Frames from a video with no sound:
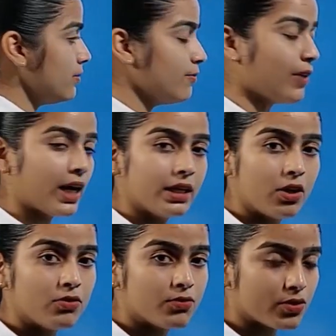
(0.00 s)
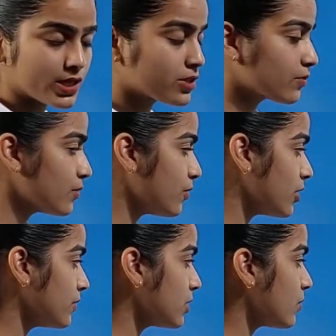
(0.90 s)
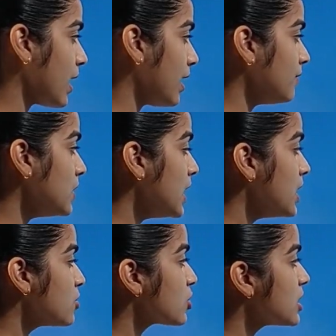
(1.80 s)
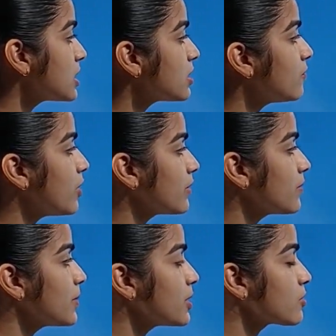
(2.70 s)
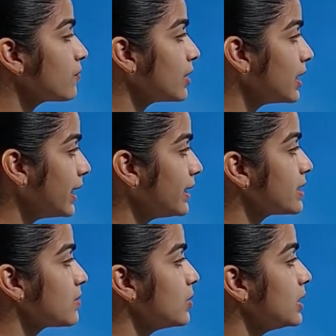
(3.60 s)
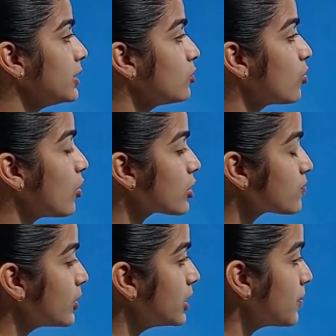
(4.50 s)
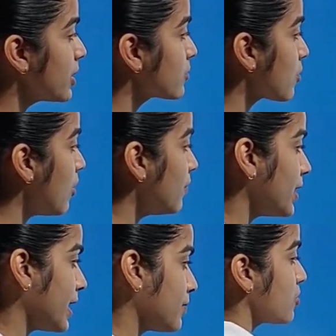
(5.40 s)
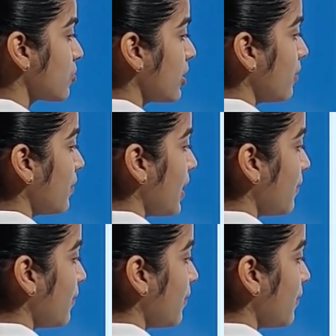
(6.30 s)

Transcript: find out for rest of the following you have. Changes the following pairs of unlike decimal into corresponding pairs of like. So here we have